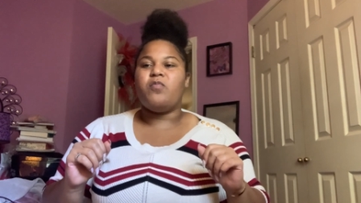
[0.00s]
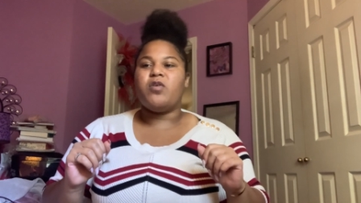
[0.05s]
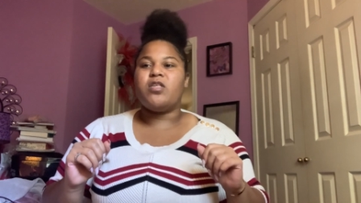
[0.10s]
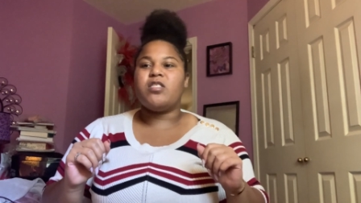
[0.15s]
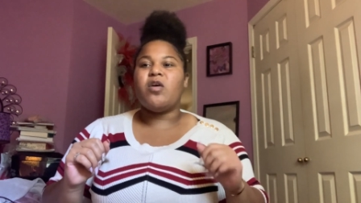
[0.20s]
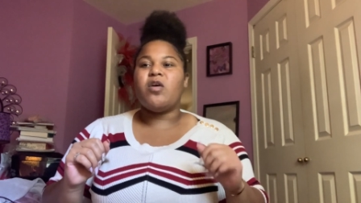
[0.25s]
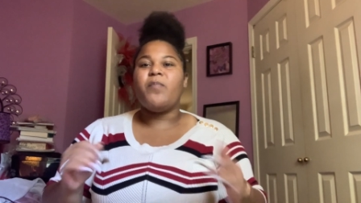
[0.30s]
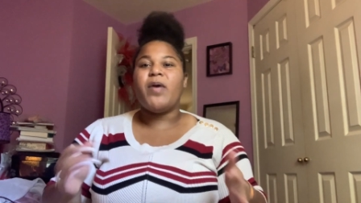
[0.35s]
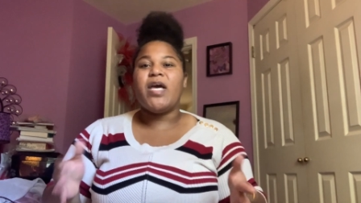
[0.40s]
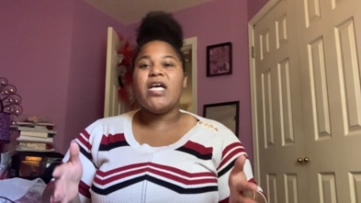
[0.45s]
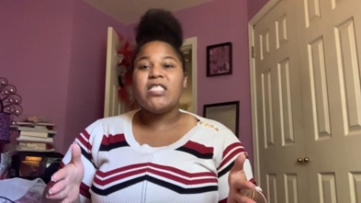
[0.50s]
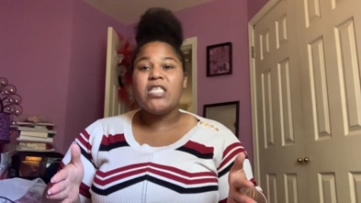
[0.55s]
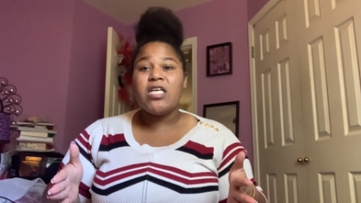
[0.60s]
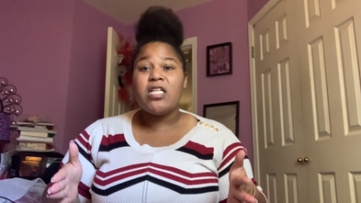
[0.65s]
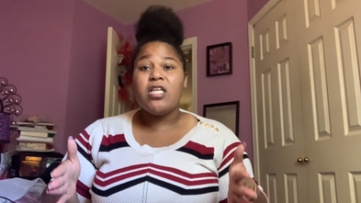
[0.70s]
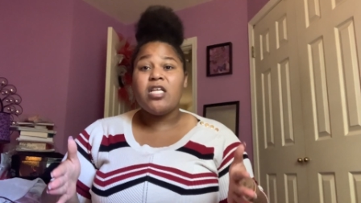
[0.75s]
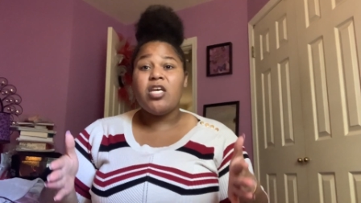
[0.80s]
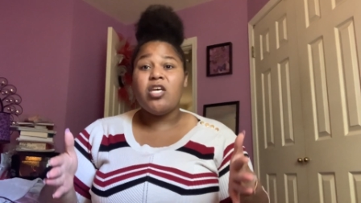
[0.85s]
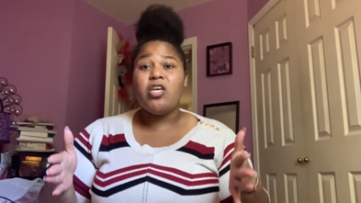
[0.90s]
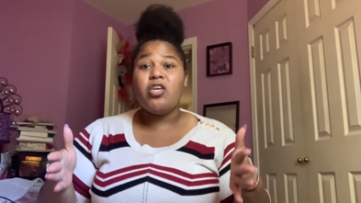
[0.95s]
So
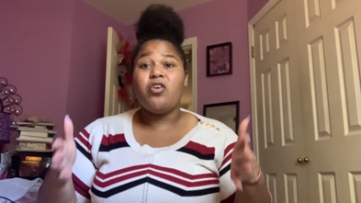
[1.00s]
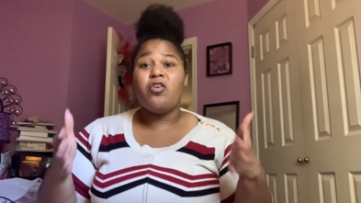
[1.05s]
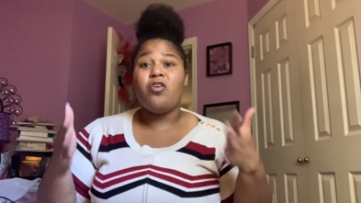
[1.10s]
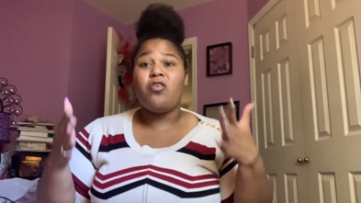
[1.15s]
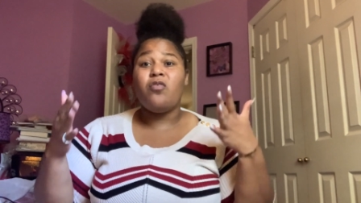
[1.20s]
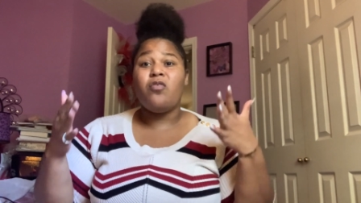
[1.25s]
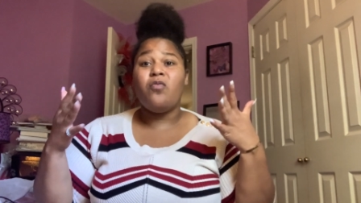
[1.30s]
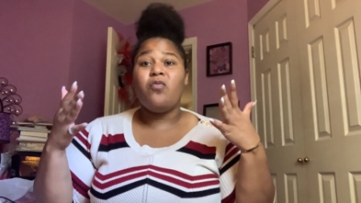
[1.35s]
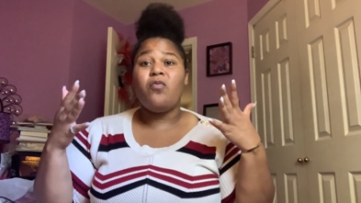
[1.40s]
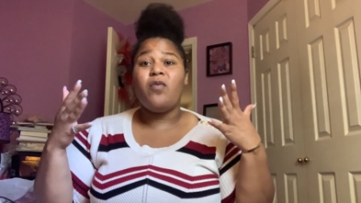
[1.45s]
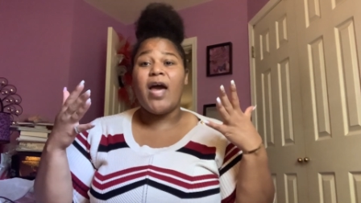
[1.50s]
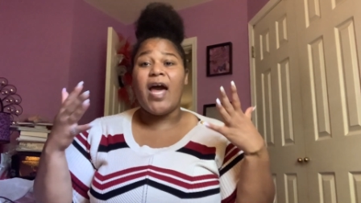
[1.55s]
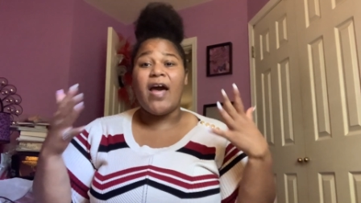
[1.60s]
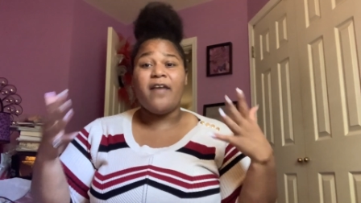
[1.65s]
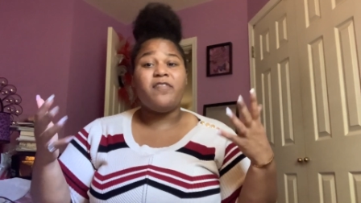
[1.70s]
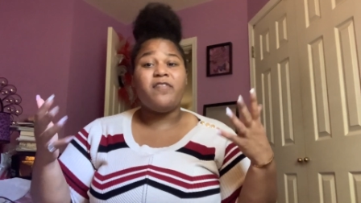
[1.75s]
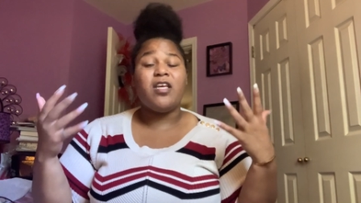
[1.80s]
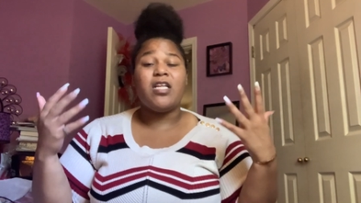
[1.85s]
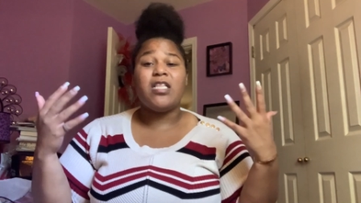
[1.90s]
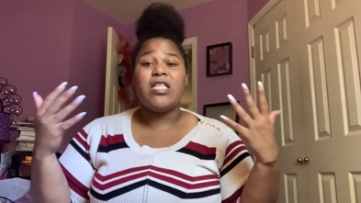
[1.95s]
basically you have
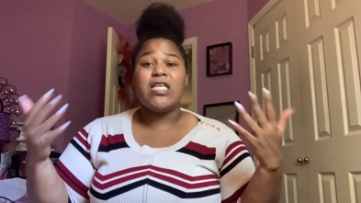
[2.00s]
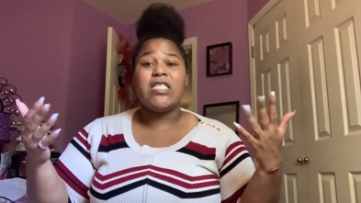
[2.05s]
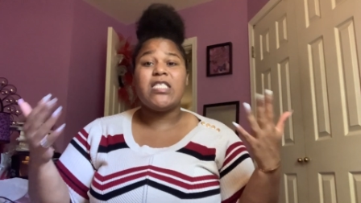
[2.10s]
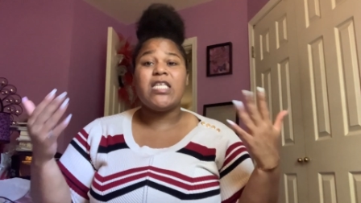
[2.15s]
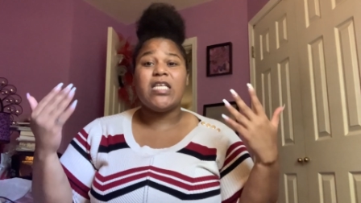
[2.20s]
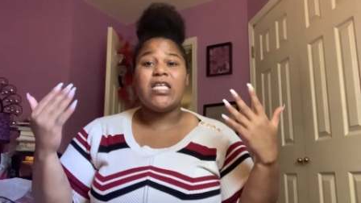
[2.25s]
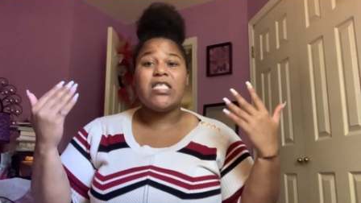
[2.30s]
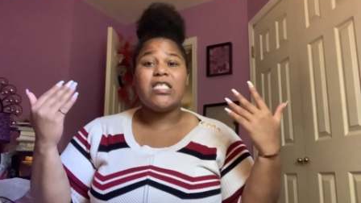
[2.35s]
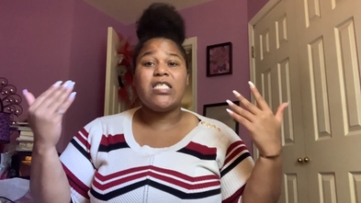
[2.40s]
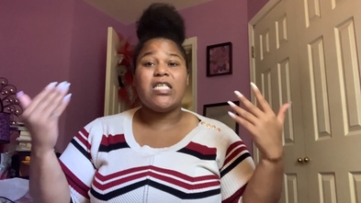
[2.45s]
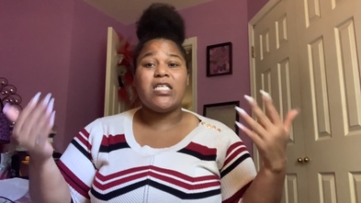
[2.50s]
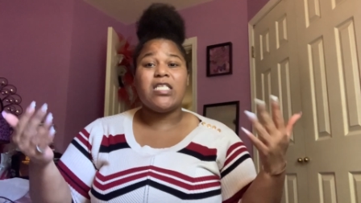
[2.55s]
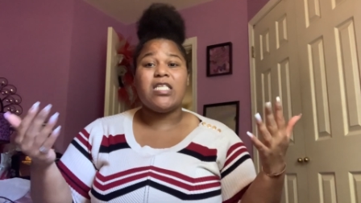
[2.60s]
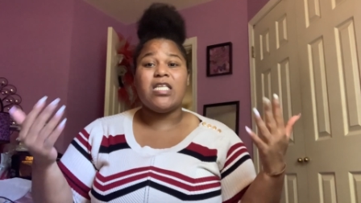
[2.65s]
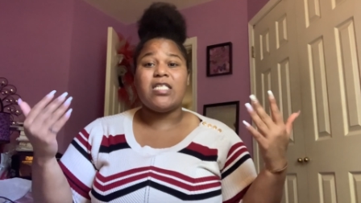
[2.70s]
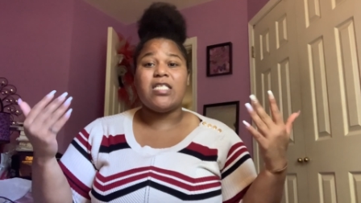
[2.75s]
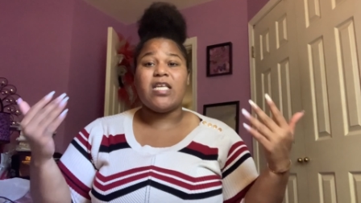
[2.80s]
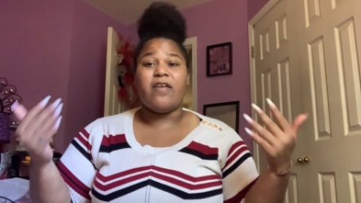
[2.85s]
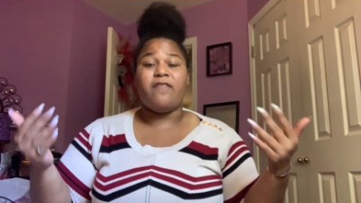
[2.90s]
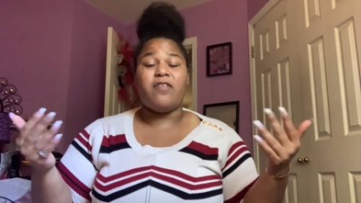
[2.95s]
to at least get
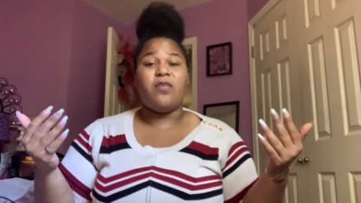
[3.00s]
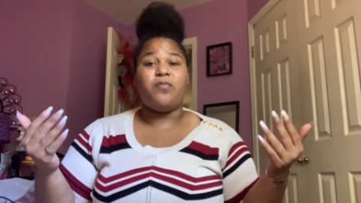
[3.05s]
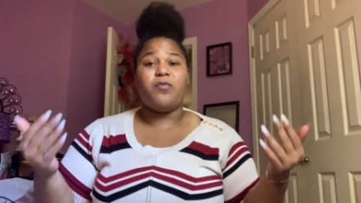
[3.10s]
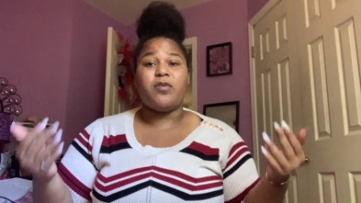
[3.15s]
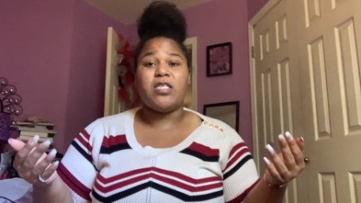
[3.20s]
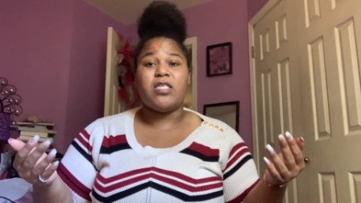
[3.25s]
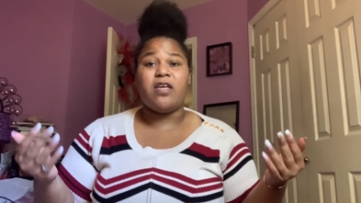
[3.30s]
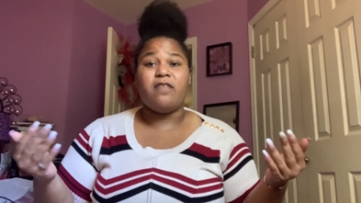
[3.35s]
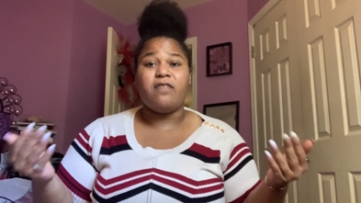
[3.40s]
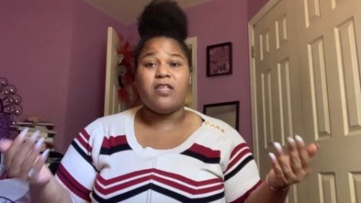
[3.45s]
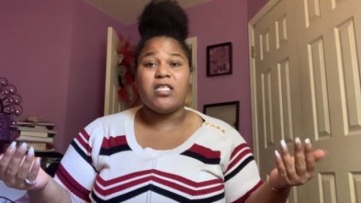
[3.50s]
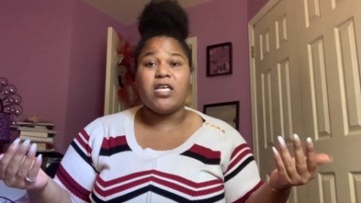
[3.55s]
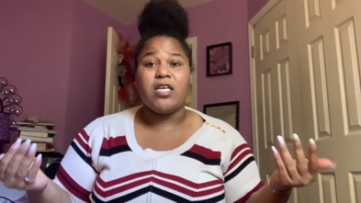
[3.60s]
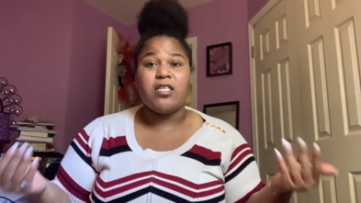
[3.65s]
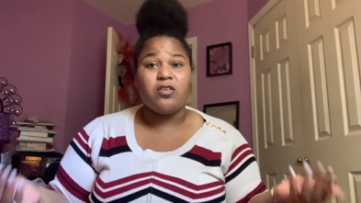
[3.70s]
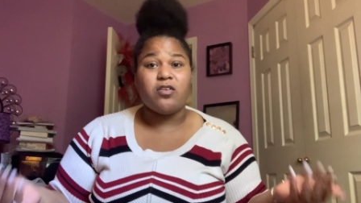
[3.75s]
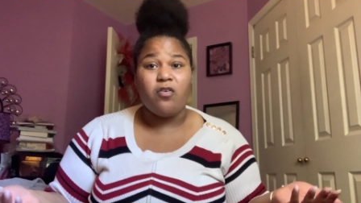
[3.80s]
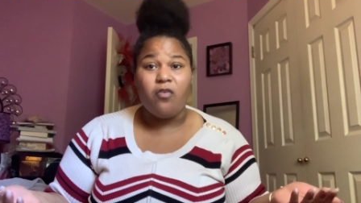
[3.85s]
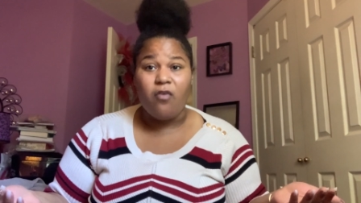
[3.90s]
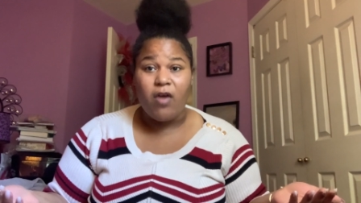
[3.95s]
60-70% of the test
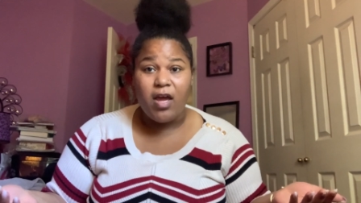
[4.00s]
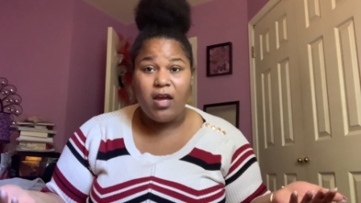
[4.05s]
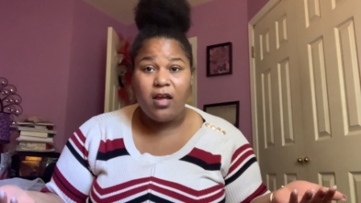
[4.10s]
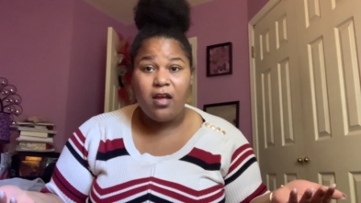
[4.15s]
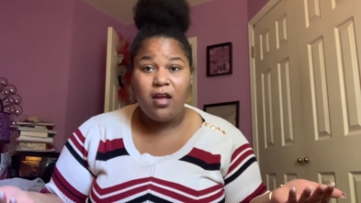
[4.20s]
correct,